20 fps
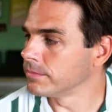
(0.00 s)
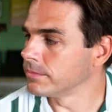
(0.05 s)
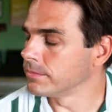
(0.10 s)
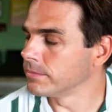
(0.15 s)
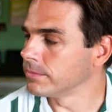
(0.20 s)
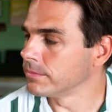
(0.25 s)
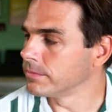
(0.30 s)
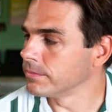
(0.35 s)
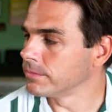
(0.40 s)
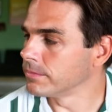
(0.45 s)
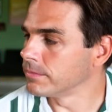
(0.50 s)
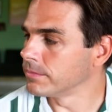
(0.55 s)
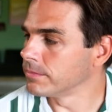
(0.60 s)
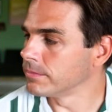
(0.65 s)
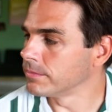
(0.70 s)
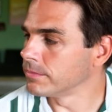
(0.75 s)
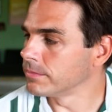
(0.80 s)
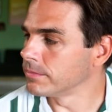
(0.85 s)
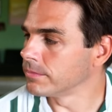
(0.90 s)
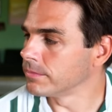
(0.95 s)

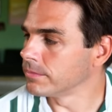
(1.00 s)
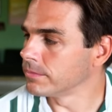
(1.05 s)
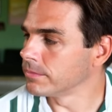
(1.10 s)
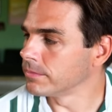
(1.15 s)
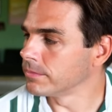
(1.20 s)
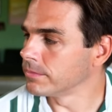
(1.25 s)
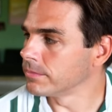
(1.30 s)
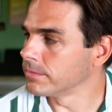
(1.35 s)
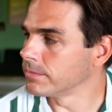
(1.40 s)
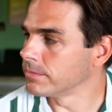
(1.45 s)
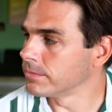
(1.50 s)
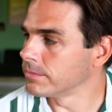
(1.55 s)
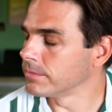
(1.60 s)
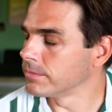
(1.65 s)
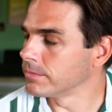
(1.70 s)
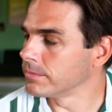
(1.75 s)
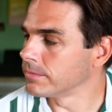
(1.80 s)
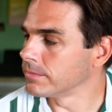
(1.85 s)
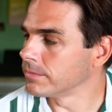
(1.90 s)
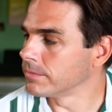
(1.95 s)

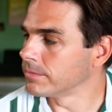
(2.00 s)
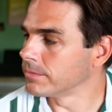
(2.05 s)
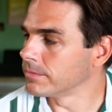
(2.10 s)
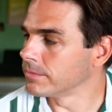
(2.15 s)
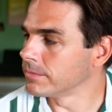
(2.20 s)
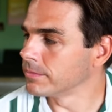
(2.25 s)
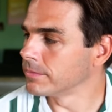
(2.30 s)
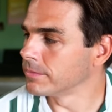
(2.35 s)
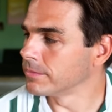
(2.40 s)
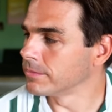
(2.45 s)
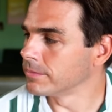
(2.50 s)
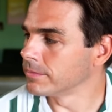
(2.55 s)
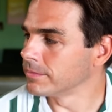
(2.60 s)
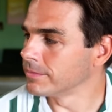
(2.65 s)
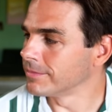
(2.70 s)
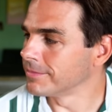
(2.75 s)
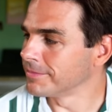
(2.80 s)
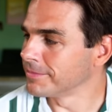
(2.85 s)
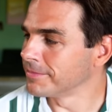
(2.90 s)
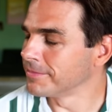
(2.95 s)

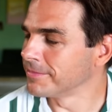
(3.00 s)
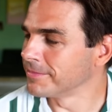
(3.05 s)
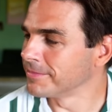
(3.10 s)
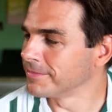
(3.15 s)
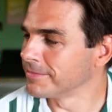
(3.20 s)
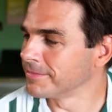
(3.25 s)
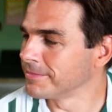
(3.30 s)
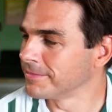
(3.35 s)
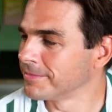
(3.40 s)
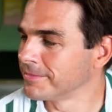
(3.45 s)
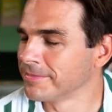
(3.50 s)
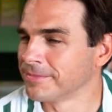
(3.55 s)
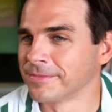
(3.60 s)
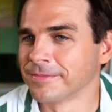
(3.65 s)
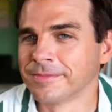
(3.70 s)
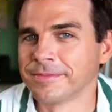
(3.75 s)
No words are spoken by the person on screen.